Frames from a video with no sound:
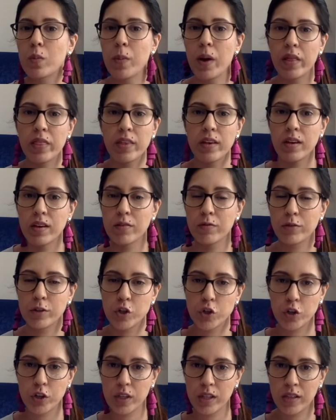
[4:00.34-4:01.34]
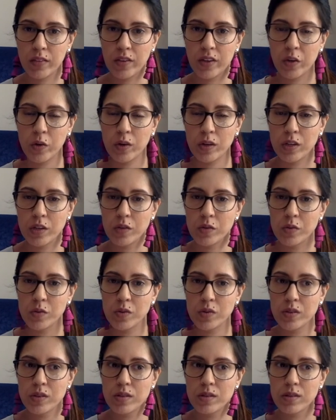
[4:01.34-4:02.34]
method for journaling that you can
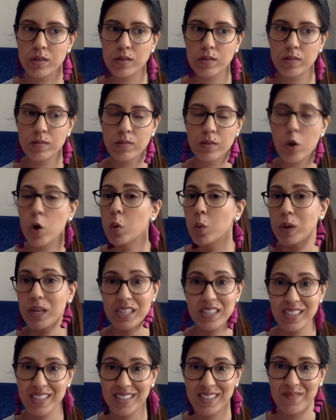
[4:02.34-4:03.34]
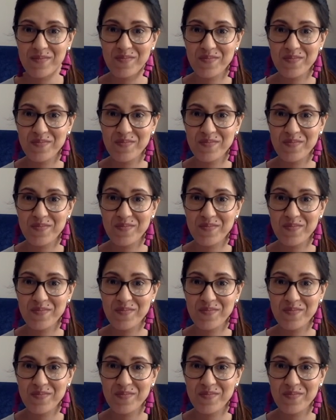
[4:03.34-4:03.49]
use always.